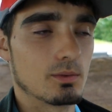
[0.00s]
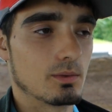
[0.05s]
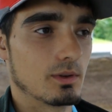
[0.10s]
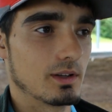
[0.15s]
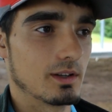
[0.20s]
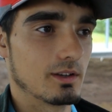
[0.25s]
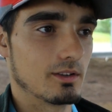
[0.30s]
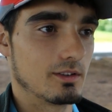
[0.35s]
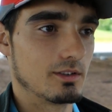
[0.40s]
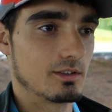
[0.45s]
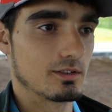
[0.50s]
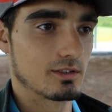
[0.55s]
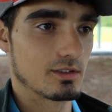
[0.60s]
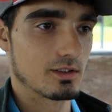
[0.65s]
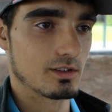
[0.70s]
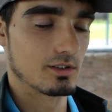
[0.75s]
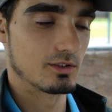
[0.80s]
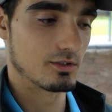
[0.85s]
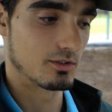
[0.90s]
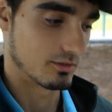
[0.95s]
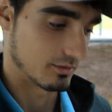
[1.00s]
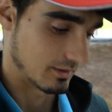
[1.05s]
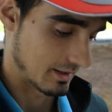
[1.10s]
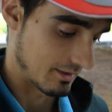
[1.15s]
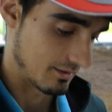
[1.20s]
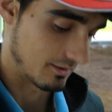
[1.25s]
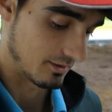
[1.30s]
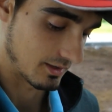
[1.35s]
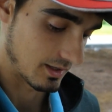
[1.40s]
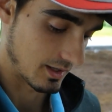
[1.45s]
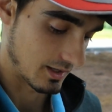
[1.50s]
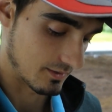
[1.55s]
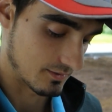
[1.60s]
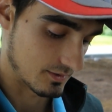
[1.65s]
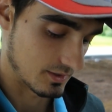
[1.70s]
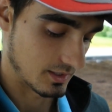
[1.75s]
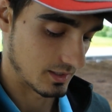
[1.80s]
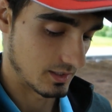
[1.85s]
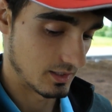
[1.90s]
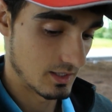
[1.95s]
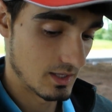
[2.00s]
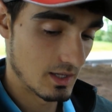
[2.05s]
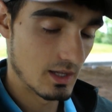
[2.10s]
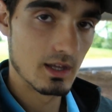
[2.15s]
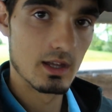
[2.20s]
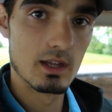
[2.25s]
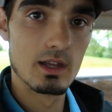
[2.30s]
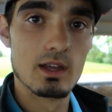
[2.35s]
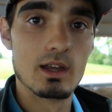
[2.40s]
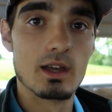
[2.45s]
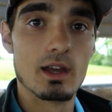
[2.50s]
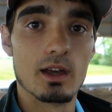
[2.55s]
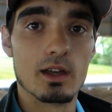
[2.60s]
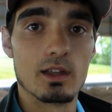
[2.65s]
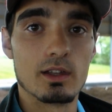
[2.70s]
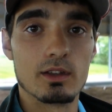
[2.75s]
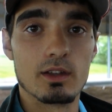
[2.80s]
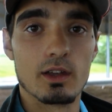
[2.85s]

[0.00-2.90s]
We're going to knock down our calf shed and